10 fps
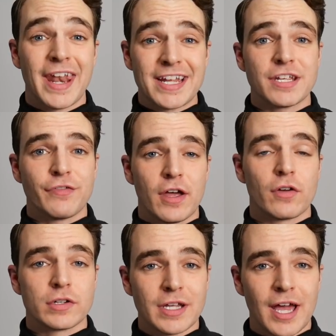And as I found
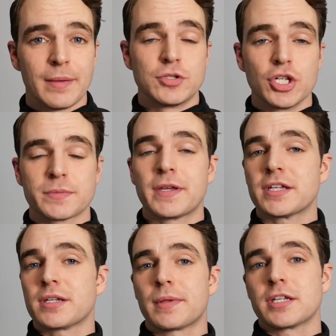over time, just
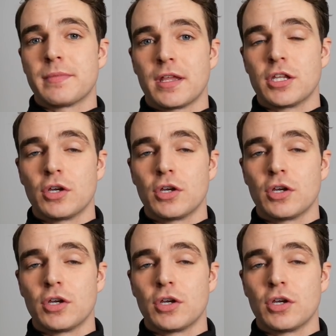because something is made in the